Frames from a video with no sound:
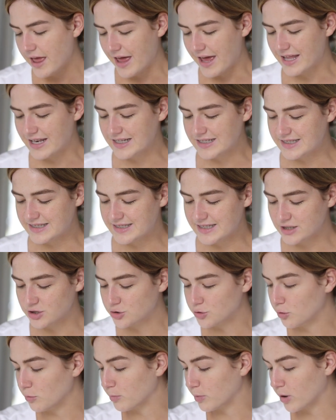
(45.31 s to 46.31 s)
an
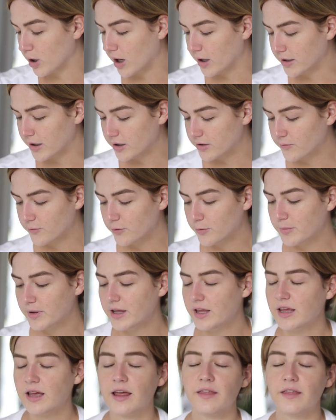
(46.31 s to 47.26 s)
essential product for me.